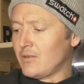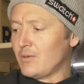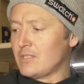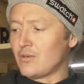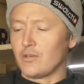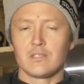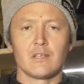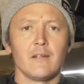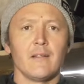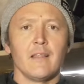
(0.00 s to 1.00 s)
the
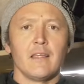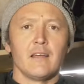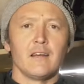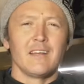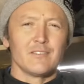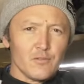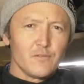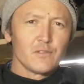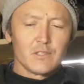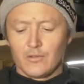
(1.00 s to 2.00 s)
resort, and to
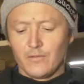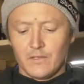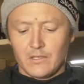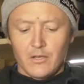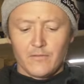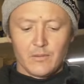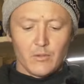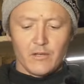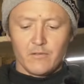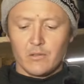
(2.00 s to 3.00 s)
feel
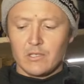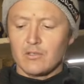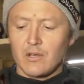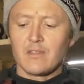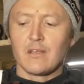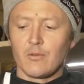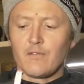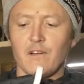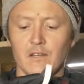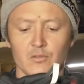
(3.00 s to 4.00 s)
comfortable everywhere. So I think we
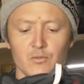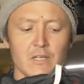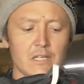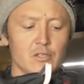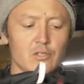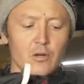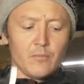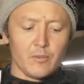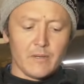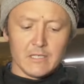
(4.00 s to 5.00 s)
found a really good
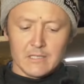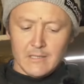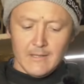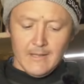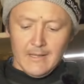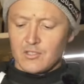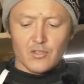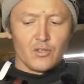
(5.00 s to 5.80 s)
compromise. So